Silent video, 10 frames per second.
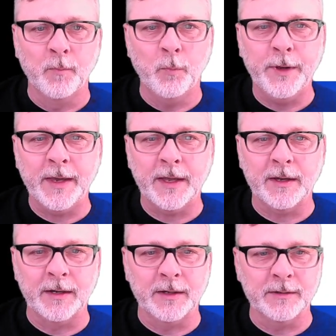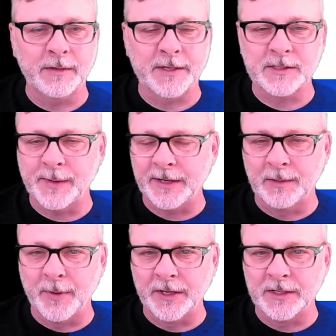we get an
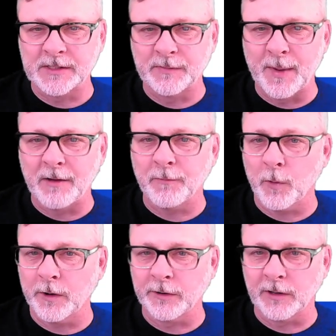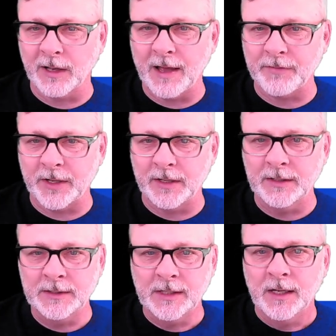estimated abundance of about
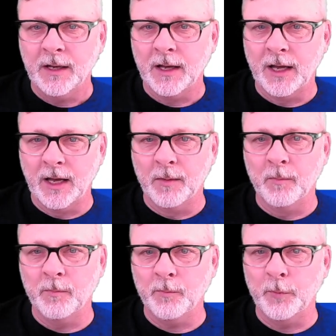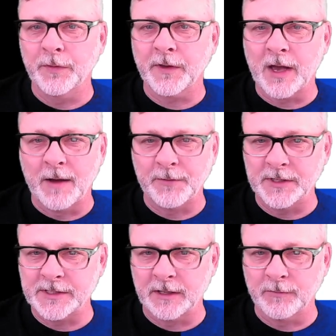411, with a
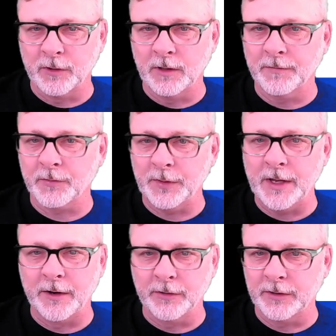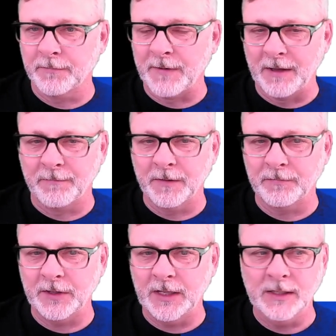confidence interval of 300 to
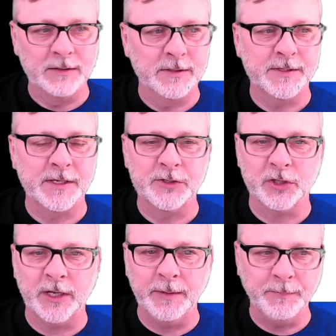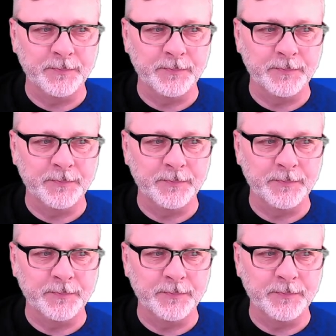550, essentially.